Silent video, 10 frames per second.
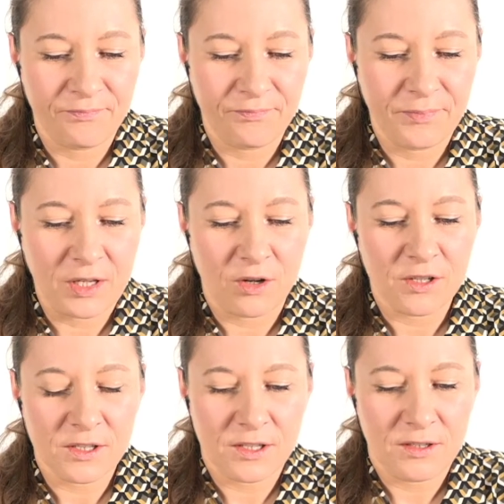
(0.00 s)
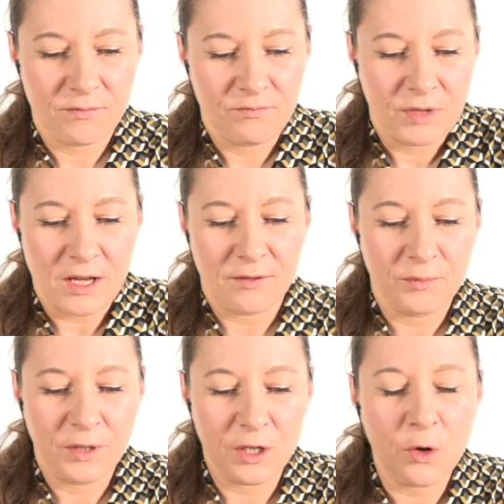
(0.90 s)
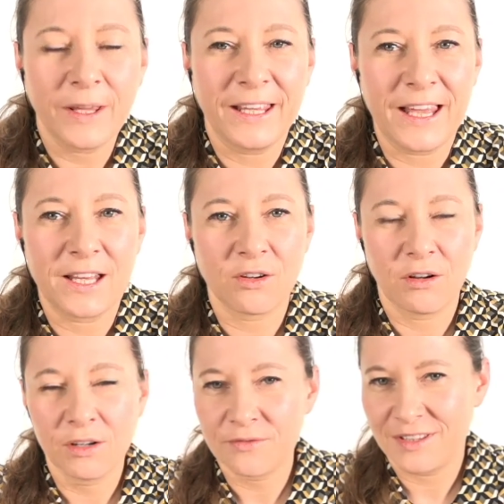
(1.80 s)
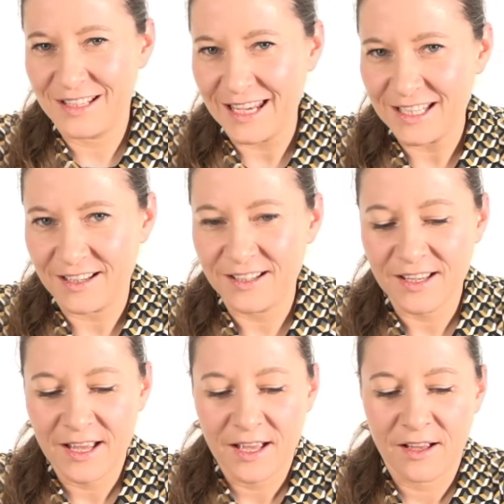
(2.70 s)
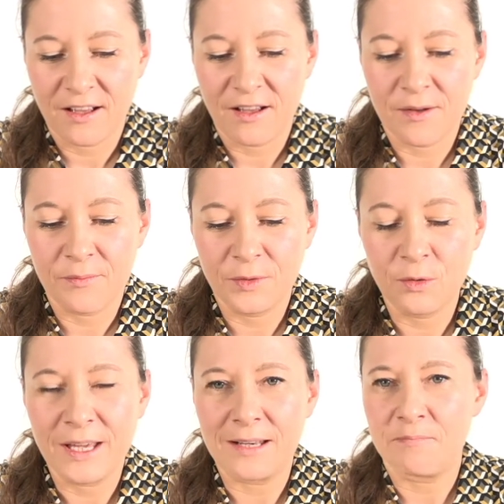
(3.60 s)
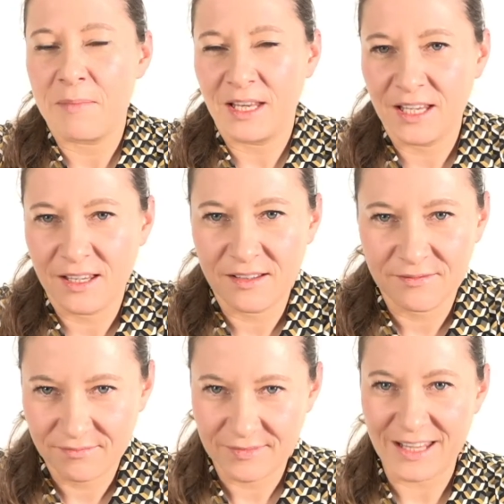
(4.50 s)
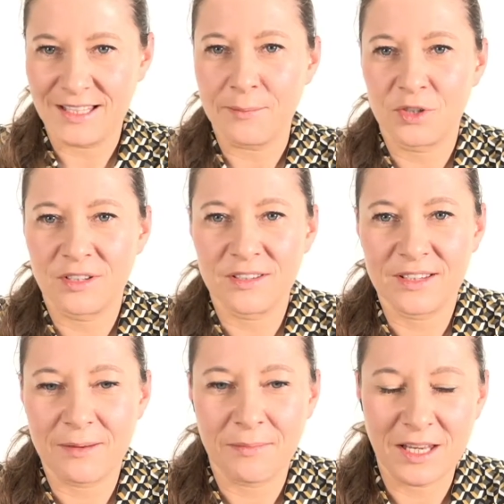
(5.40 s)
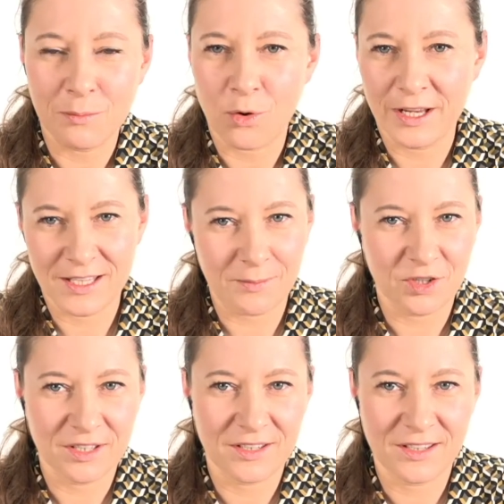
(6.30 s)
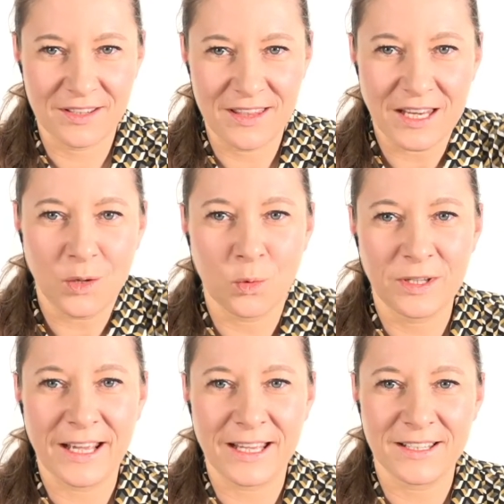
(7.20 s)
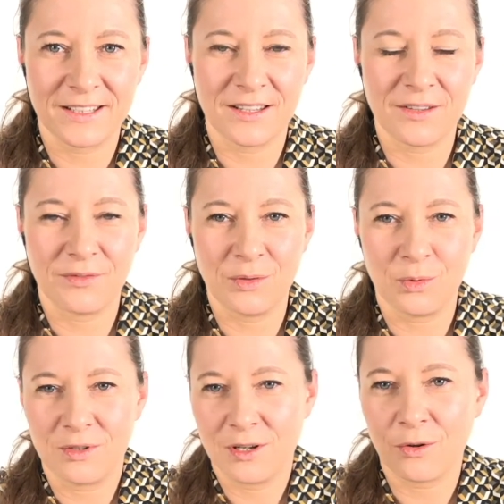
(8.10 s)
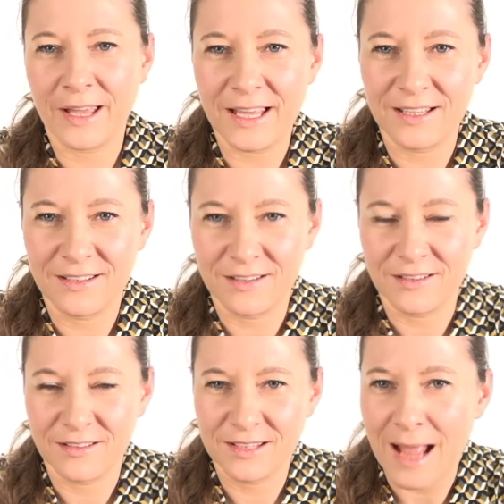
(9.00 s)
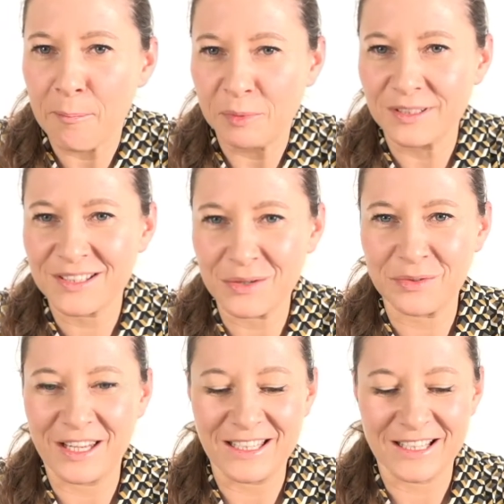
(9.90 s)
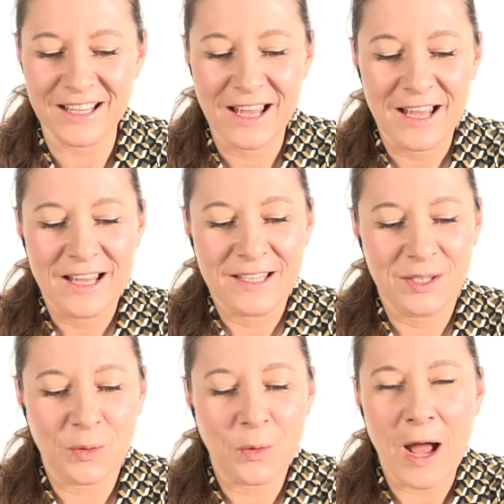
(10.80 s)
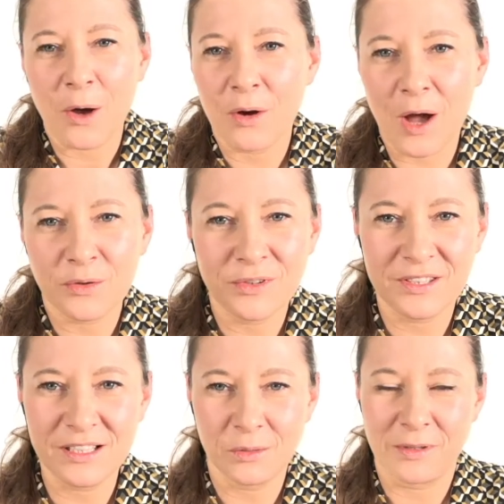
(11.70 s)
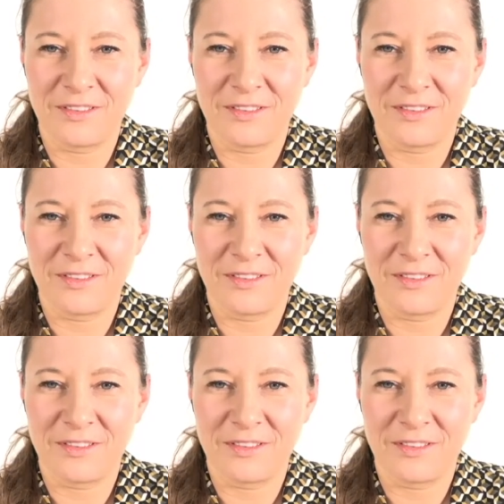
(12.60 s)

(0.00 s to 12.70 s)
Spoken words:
because you're looking at all of the data, you get many exceptions and many more exceptions than you would get if you would look at samples of data. So how do you deal with